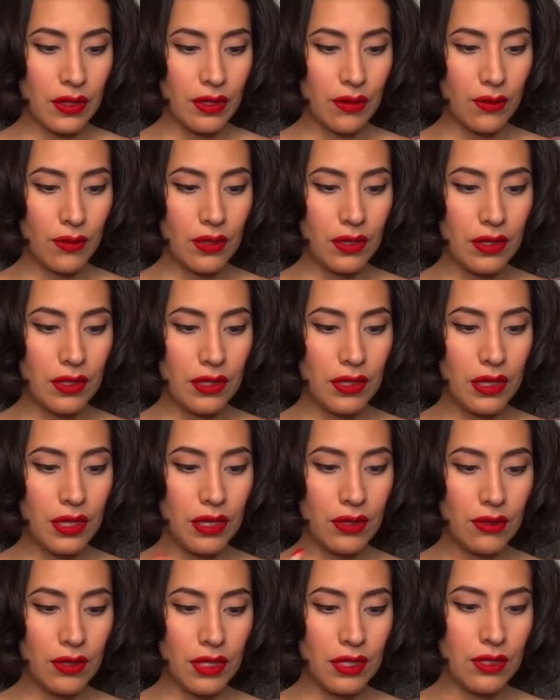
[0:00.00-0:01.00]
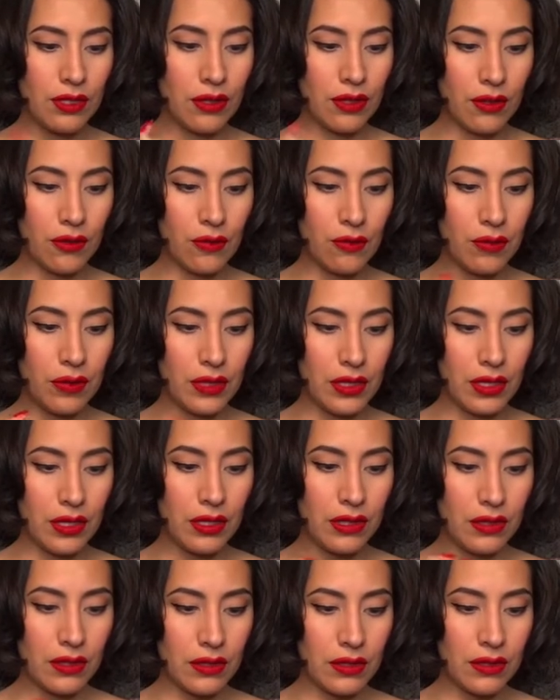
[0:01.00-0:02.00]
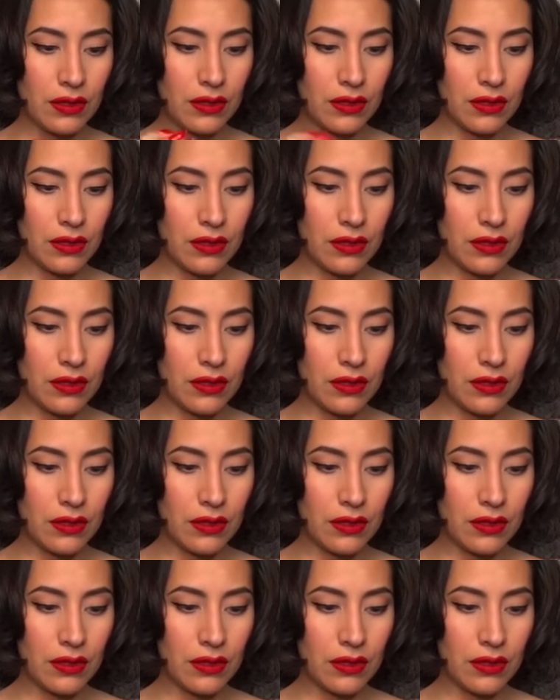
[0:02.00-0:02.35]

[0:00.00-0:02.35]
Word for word: What does Leo need to know, please?